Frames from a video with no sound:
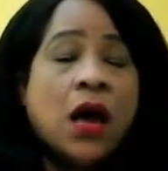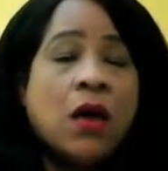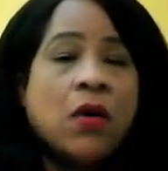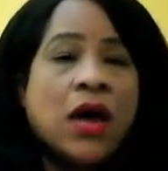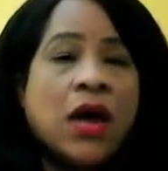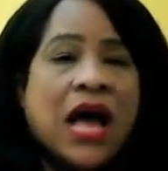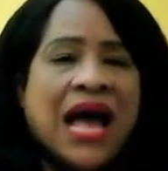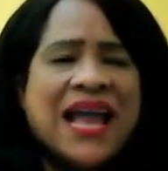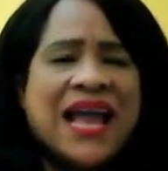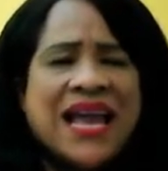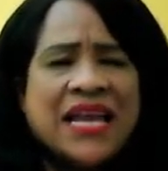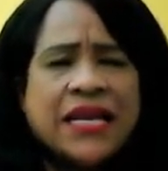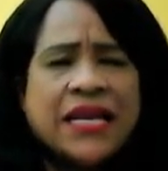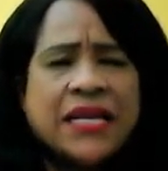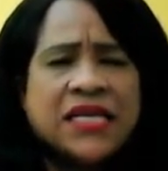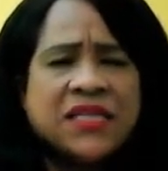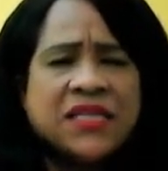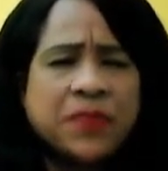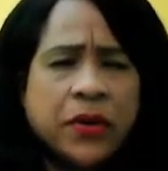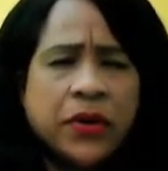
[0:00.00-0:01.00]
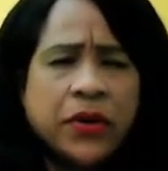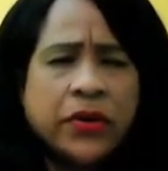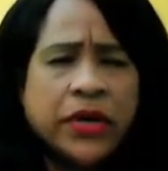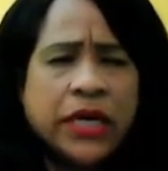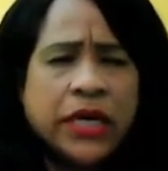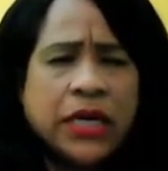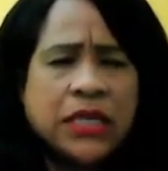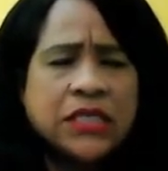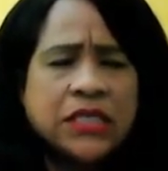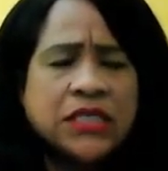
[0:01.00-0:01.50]
I had an
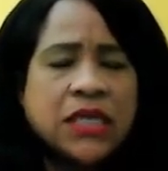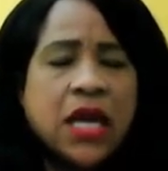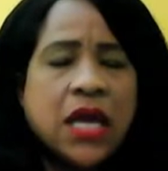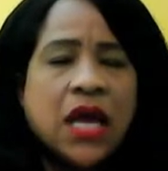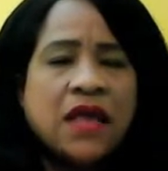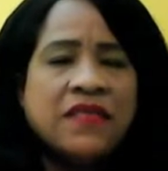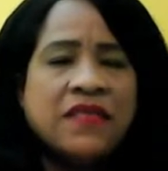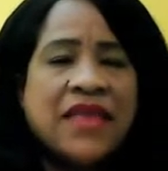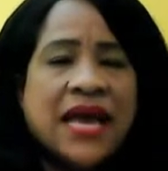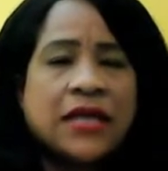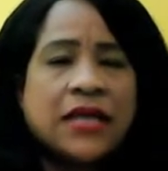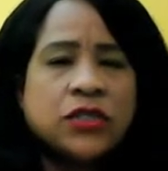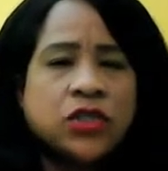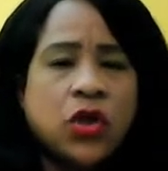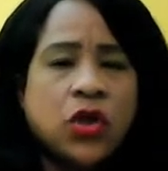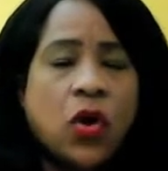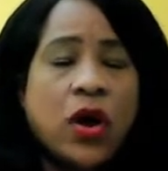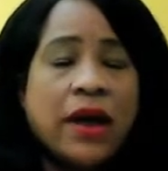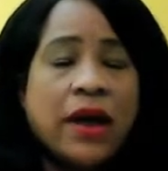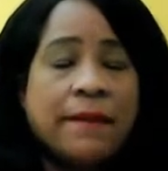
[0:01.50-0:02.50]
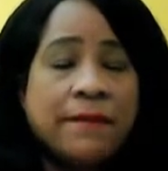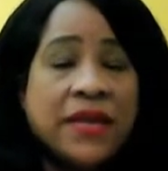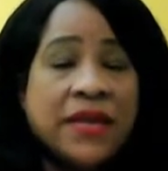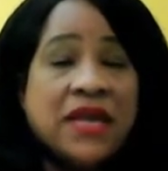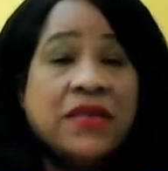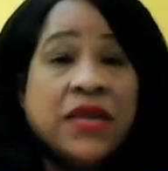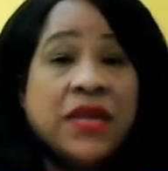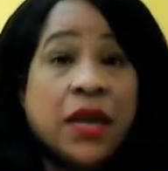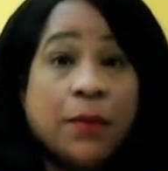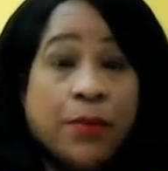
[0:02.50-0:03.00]
experience that taught me
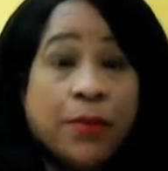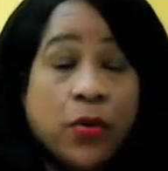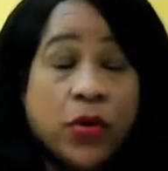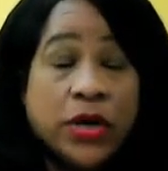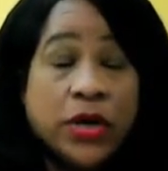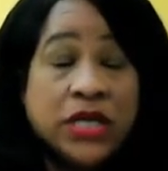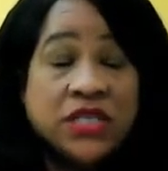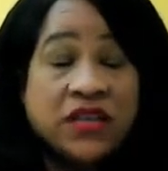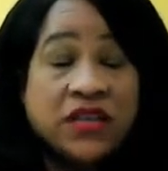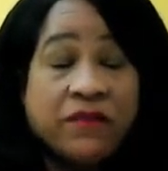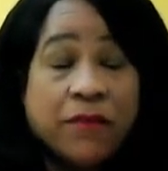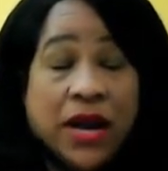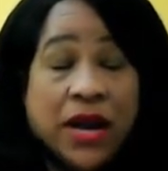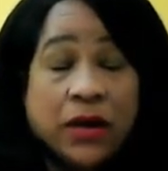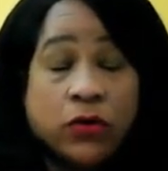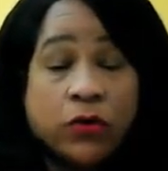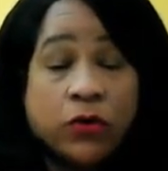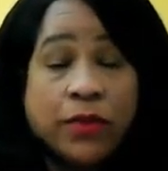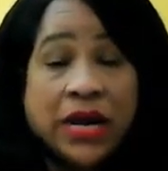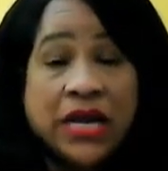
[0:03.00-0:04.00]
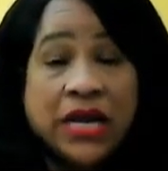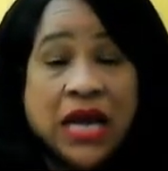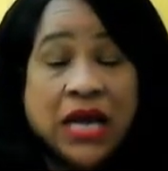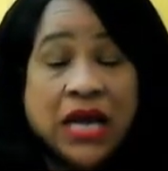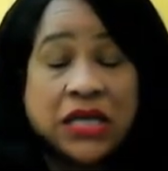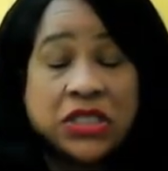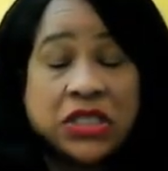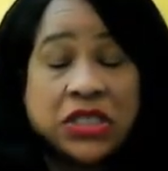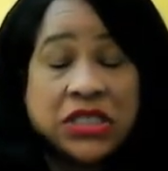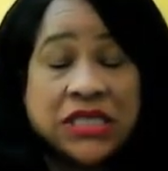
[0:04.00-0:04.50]
the importance of
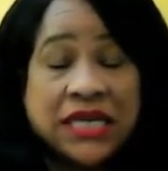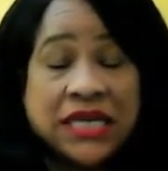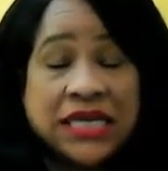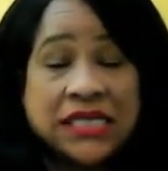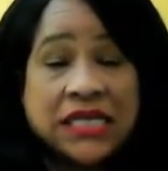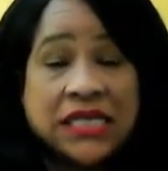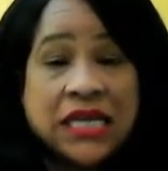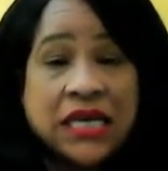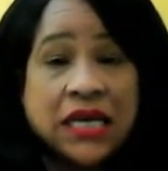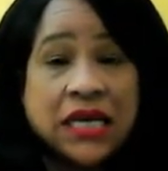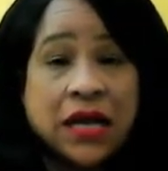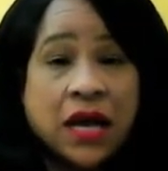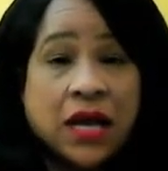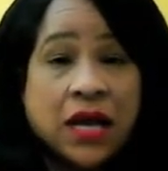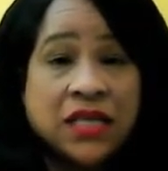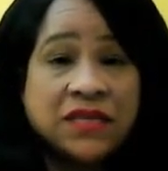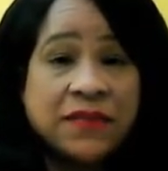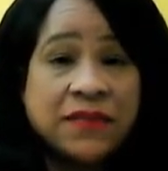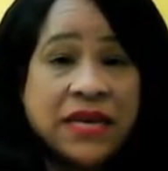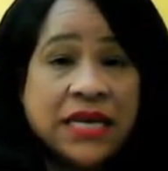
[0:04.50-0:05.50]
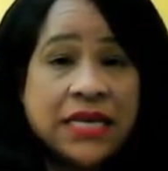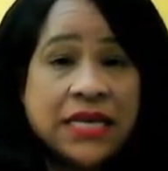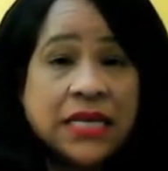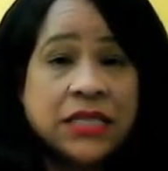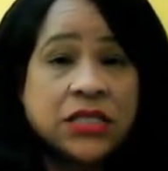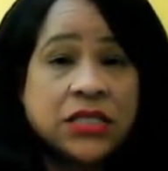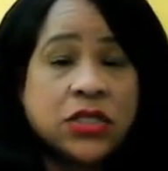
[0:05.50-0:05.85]
microbiology testing in cosmetics.